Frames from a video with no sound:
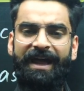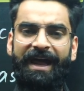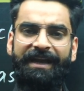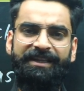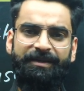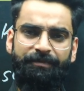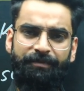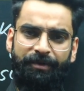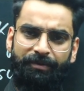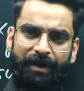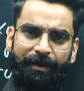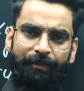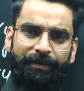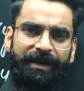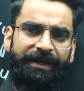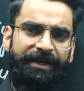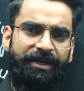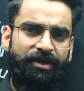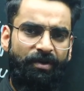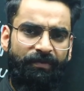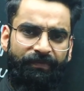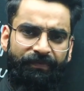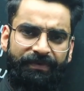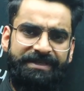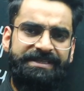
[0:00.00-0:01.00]
And the
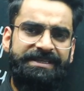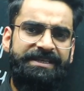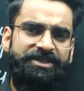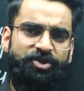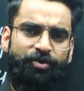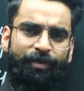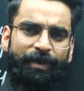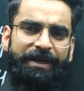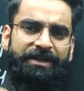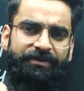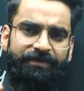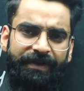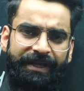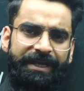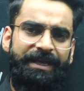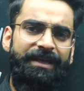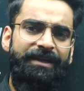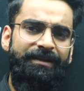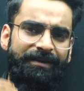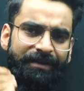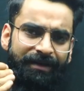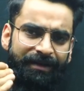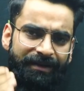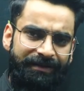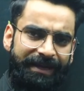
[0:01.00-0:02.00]
probability of physics to be
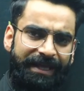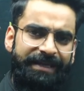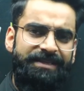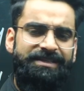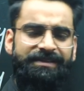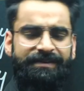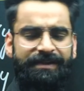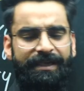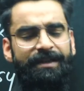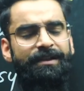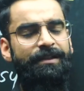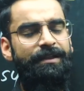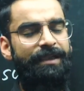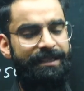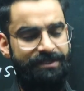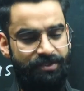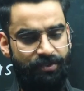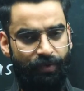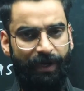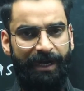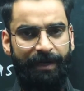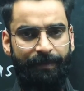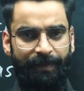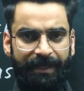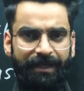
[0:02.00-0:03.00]
tricky next year is
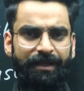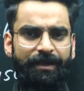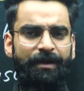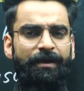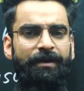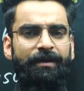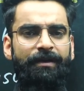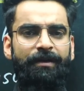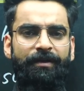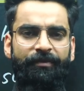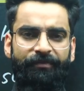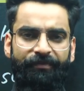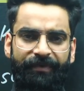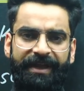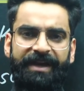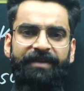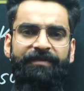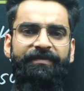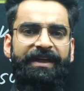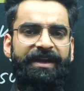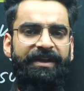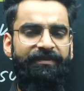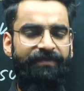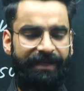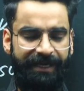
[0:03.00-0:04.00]
going to be very,
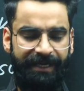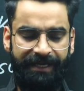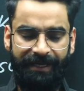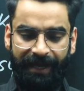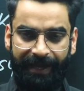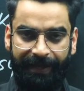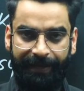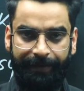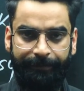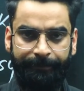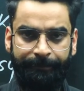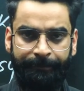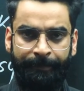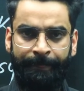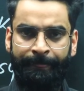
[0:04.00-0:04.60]
very, very high.